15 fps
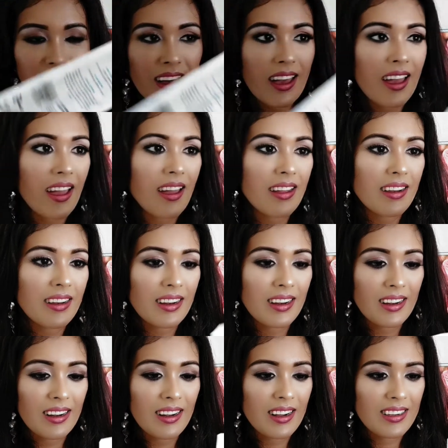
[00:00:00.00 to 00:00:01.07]
And
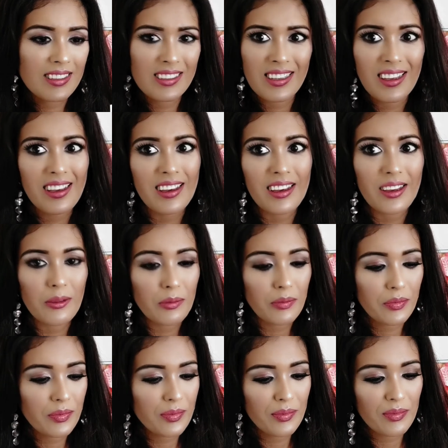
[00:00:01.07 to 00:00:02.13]
let's see,
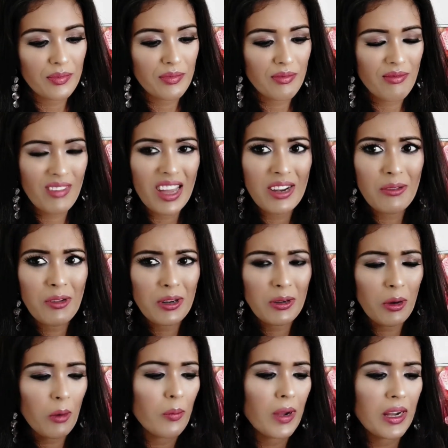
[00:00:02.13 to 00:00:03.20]
I don't want
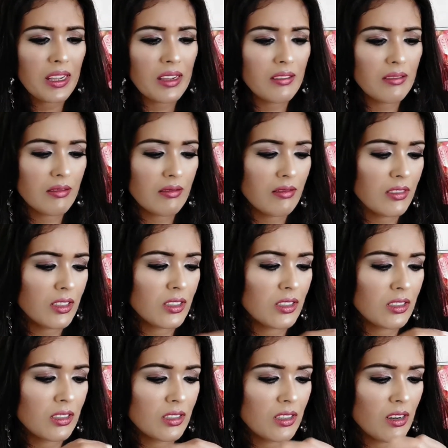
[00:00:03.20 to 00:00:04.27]
to open it,
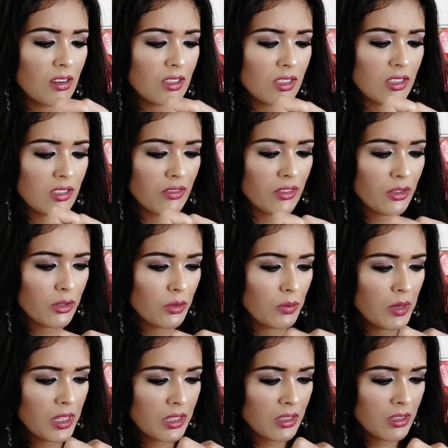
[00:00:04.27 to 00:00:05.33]
but lots of
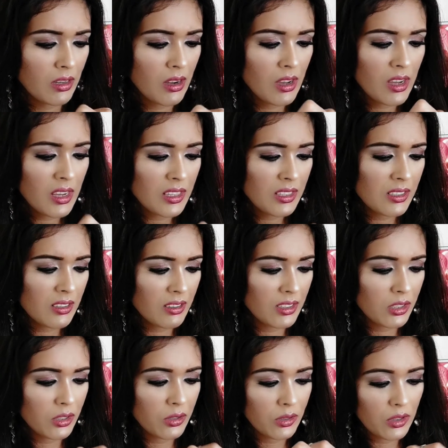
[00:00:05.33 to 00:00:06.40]
toothbrush, so
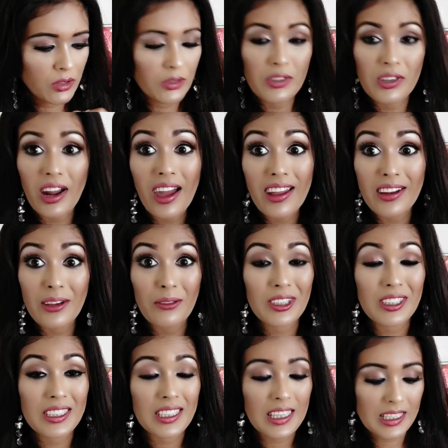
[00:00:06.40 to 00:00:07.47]
it's good to try new
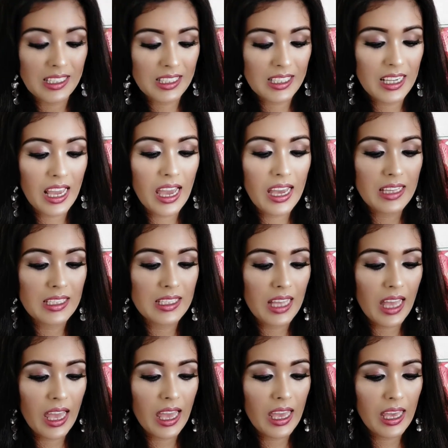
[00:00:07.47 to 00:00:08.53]
ones. It has
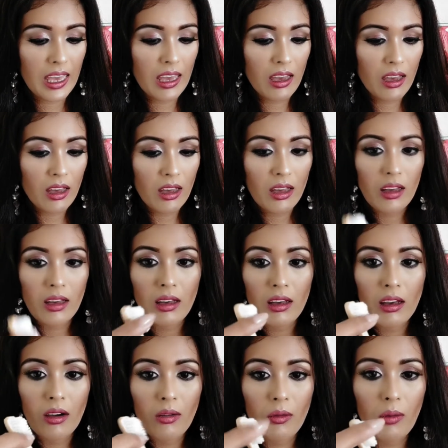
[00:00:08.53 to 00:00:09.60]
a,
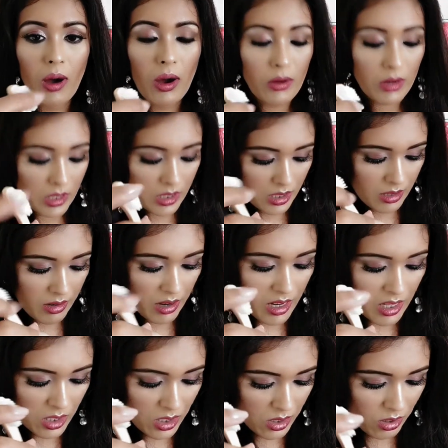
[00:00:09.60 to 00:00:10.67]
wow, it's
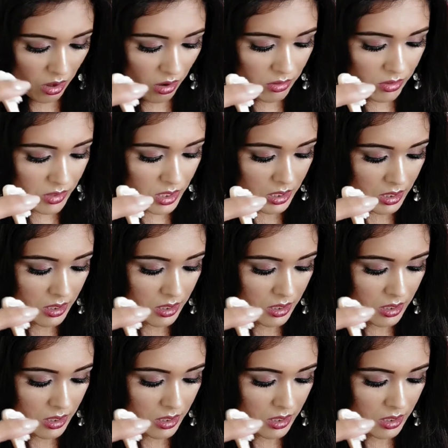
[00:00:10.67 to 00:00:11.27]
really soft,